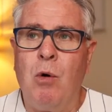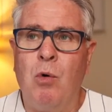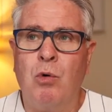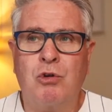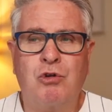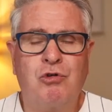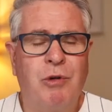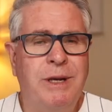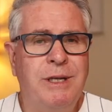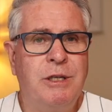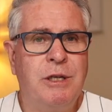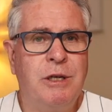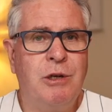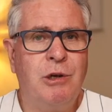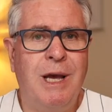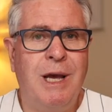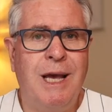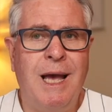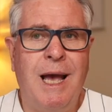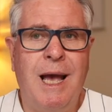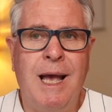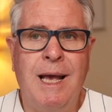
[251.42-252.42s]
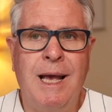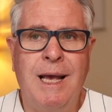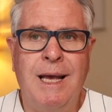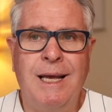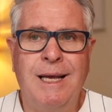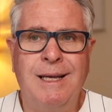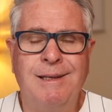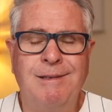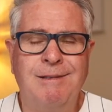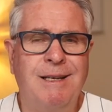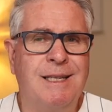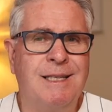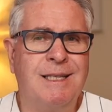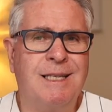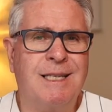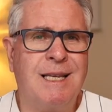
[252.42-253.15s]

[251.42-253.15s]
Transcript: or treat her in